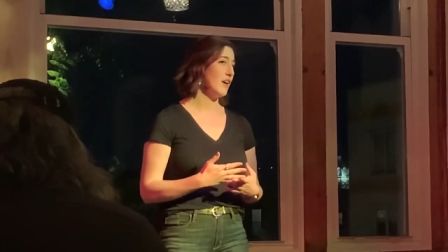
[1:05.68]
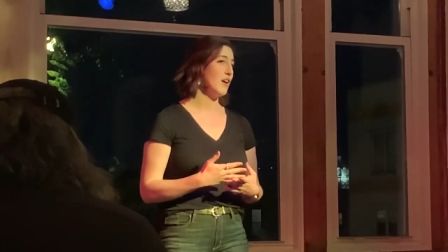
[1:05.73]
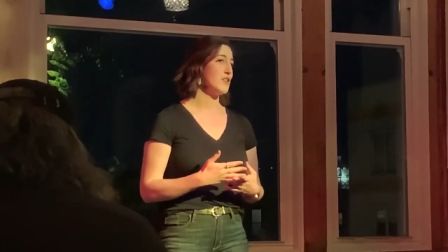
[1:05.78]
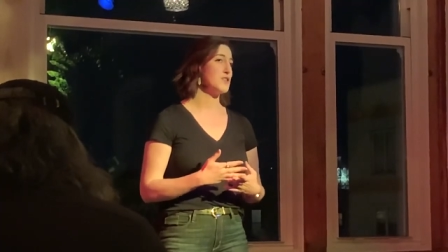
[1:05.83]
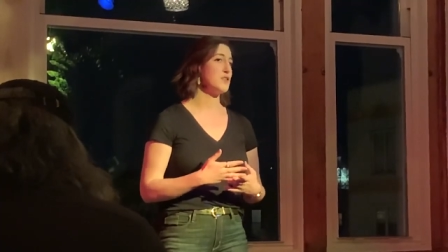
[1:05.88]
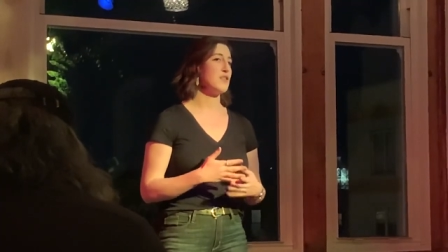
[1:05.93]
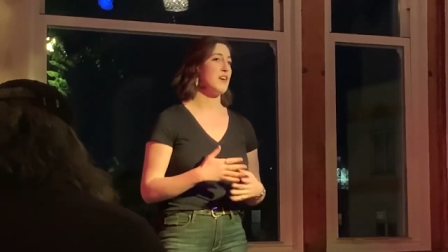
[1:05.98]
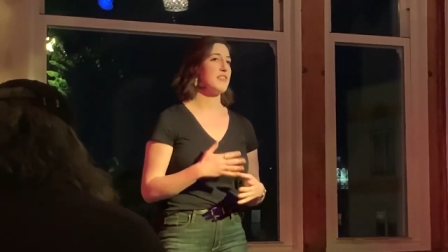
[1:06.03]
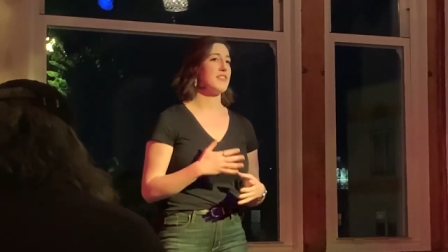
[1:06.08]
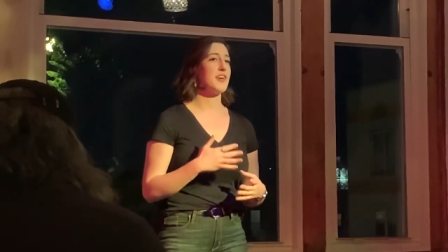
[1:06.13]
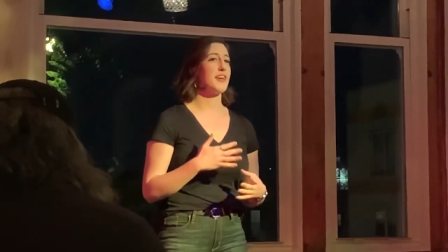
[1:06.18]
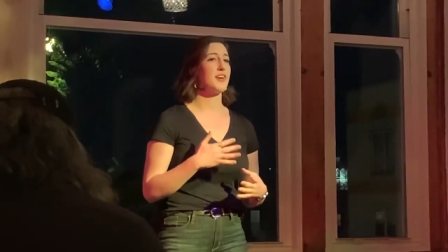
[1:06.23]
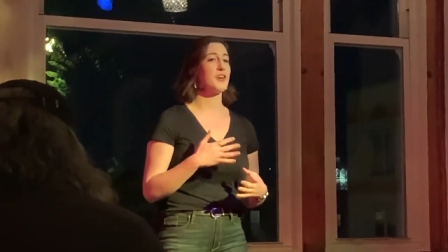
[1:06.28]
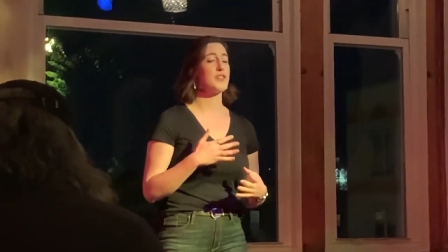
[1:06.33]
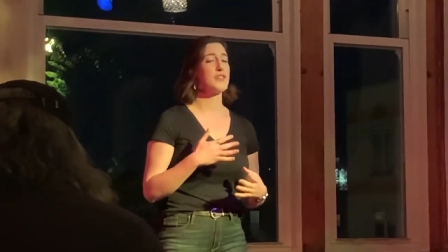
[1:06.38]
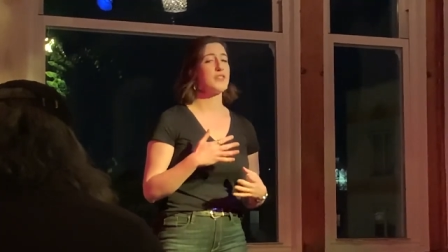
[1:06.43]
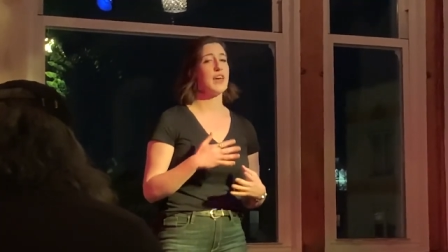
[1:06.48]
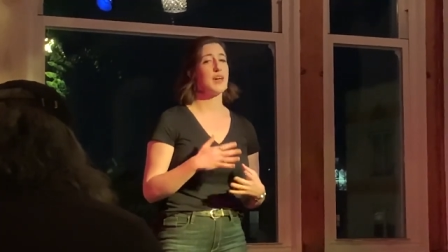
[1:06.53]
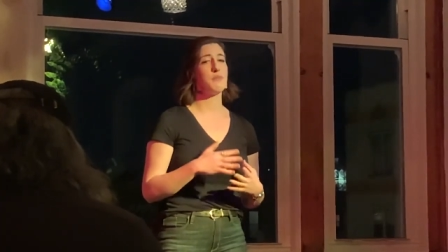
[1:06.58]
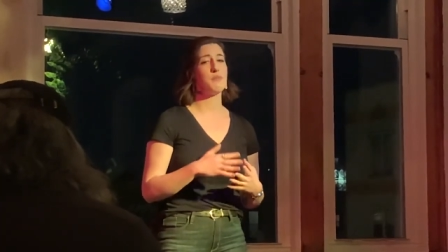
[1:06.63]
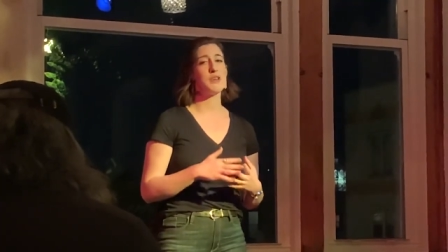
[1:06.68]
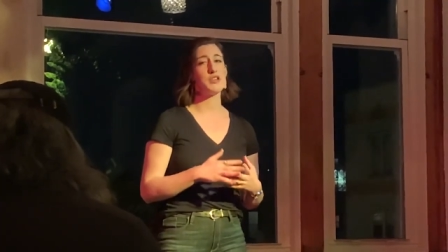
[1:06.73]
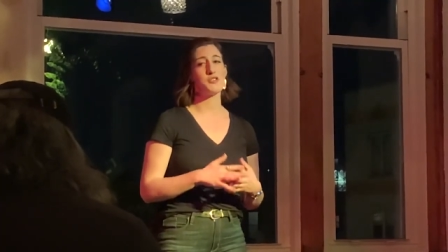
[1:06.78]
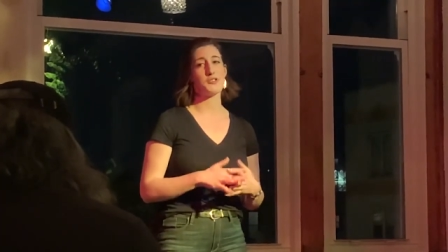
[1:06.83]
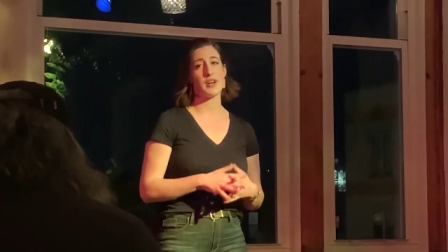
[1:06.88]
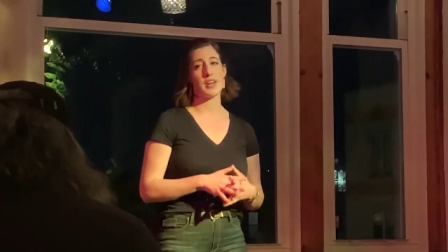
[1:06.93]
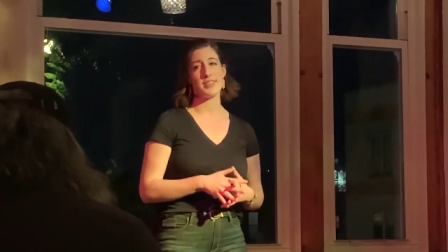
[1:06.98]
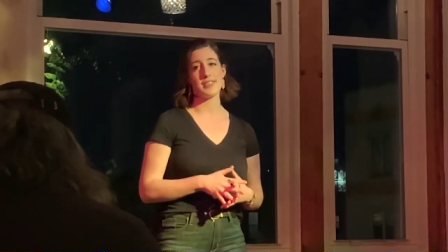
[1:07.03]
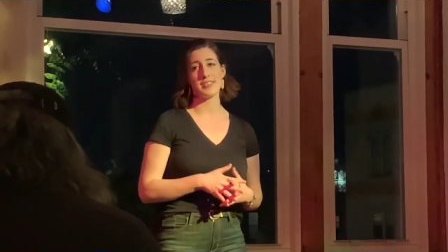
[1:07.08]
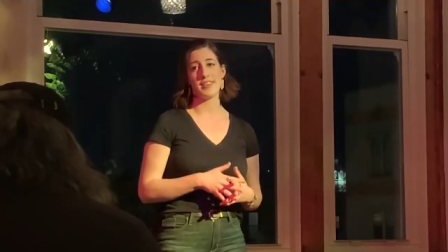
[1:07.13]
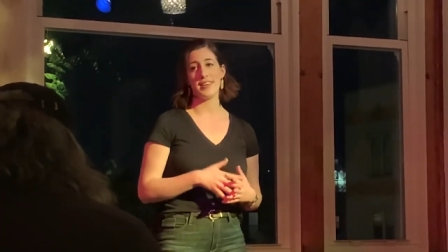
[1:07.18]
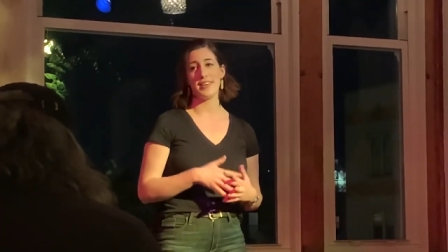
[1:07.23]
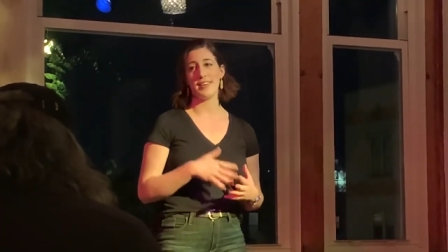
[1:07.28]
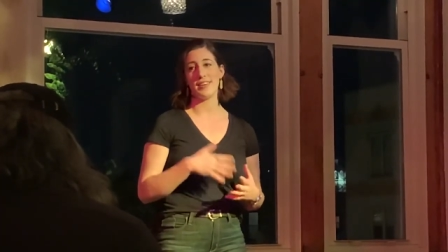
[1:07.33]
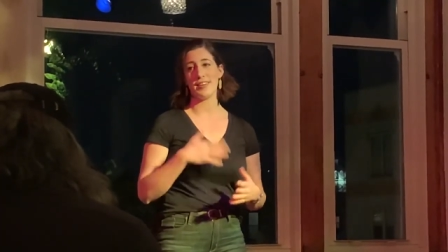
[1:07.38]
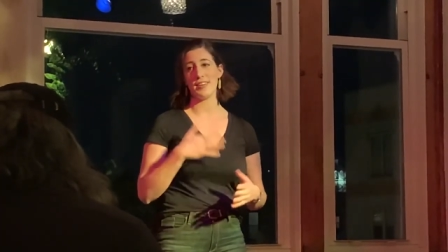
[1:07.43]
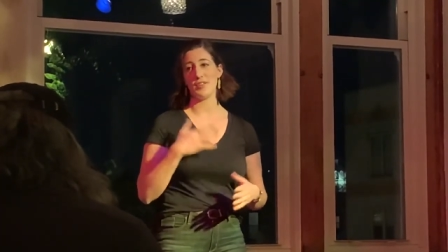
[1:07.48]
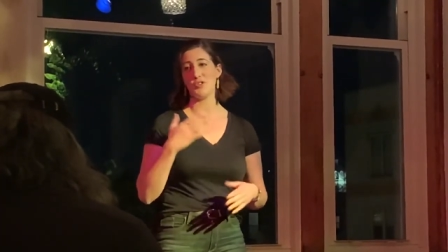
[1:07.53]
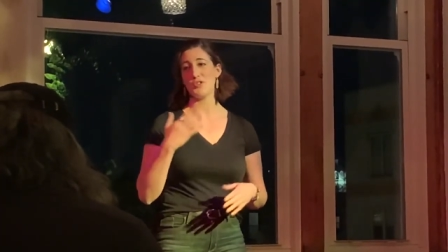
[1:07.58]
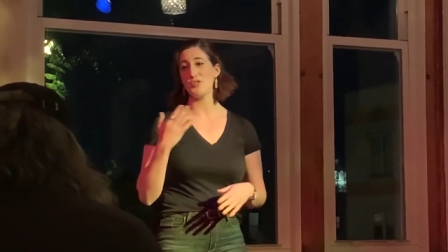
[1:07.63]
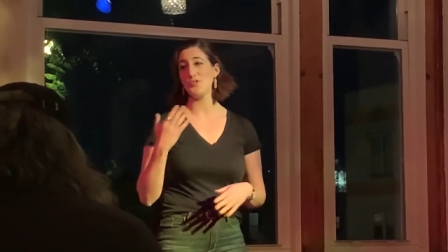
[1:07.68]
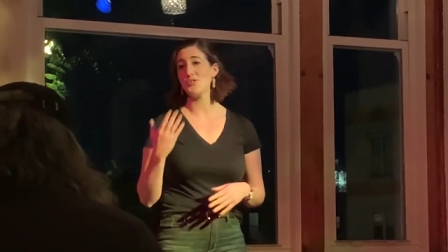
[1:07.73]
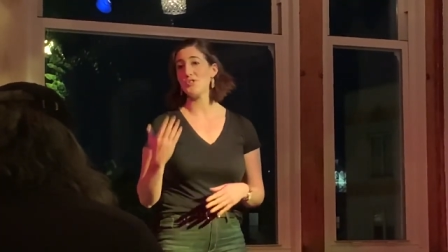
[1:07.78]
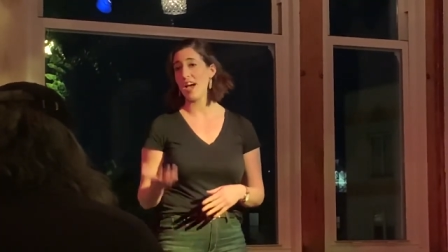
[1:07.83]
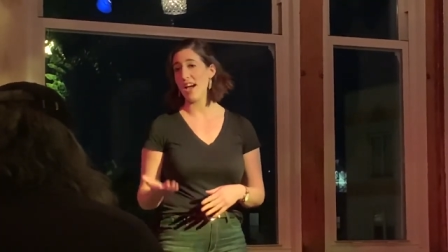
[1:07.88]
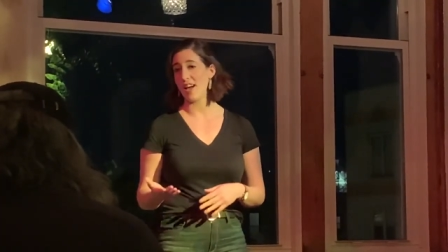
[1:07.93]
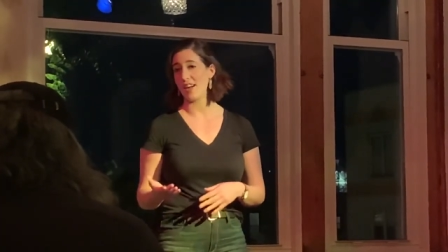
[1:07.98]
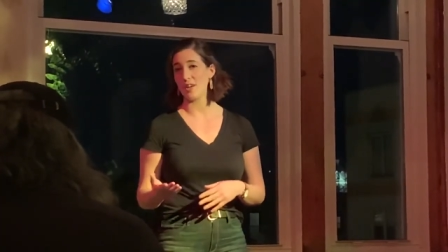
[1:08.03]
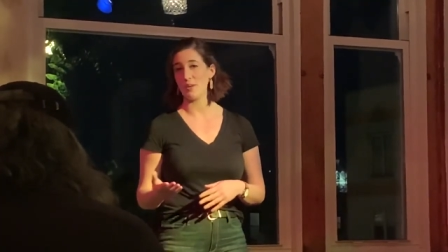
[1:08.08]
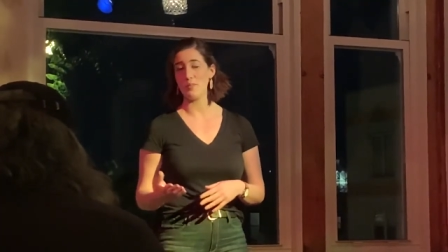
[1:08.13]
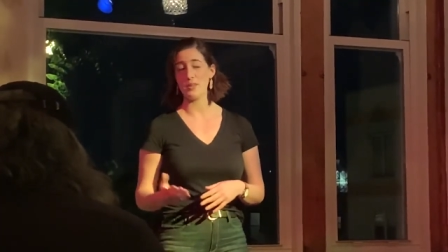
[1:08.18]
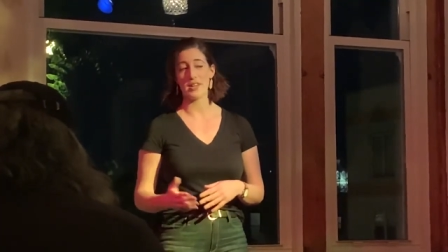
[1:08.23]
so that they could then be translated into Czech,